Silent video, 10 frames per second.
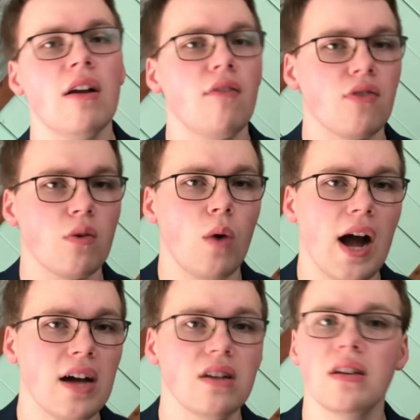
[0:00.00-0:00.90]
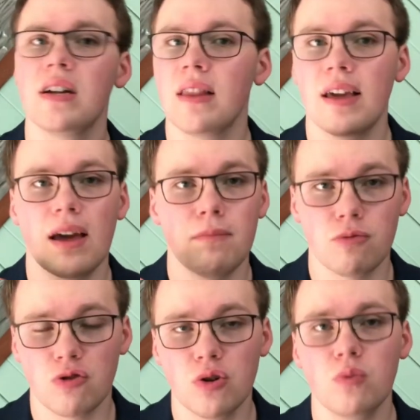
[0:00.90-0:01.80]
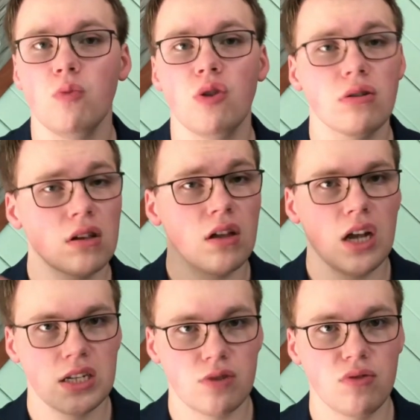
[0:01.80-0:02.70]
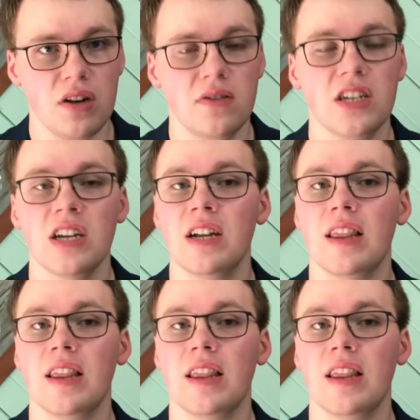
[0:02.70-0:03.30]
For the Wild, they get Maroon. We know they lost Reeves.